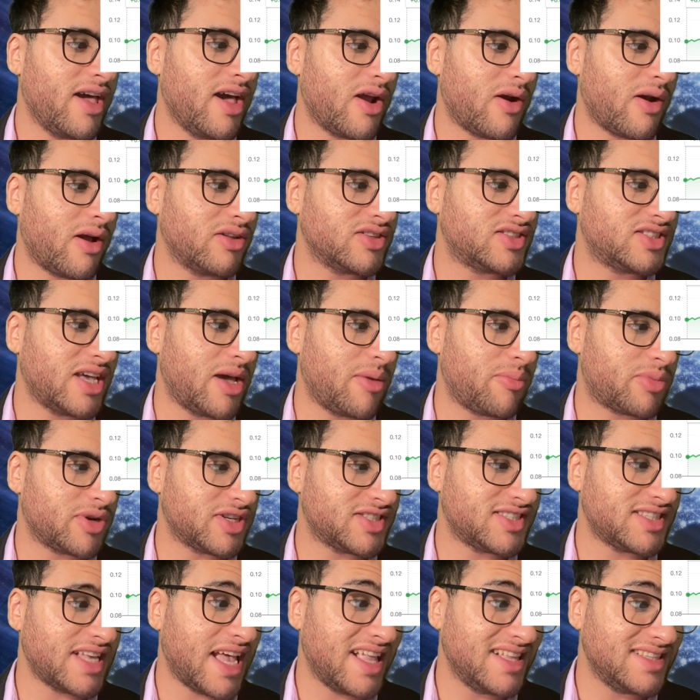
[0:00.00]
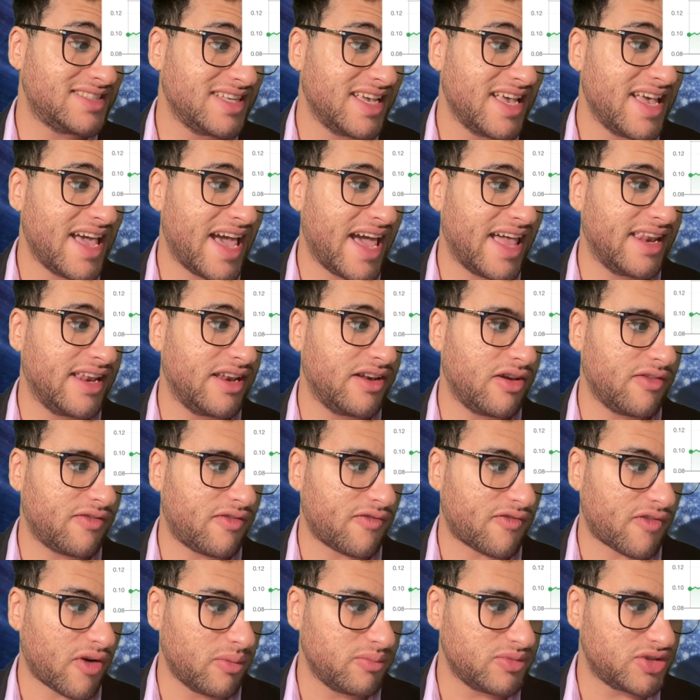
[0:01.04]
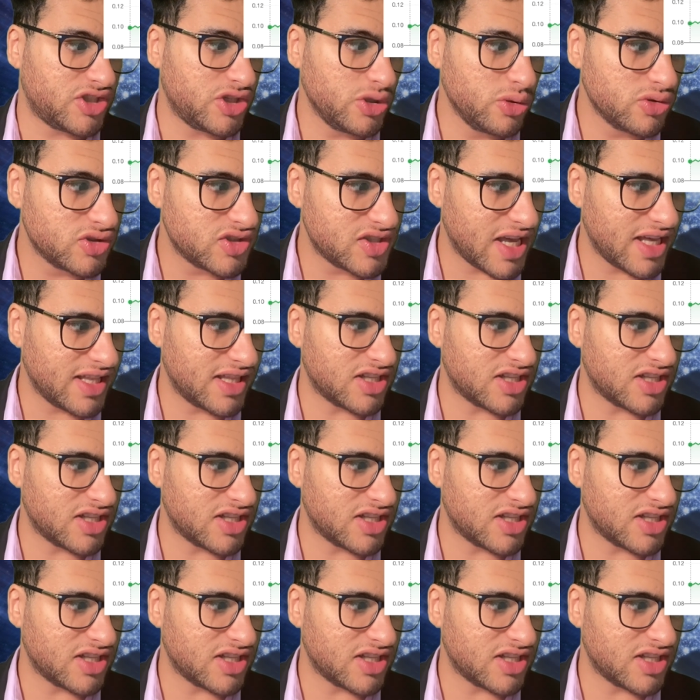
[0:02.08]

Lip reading: 10%, and then from Tuesday,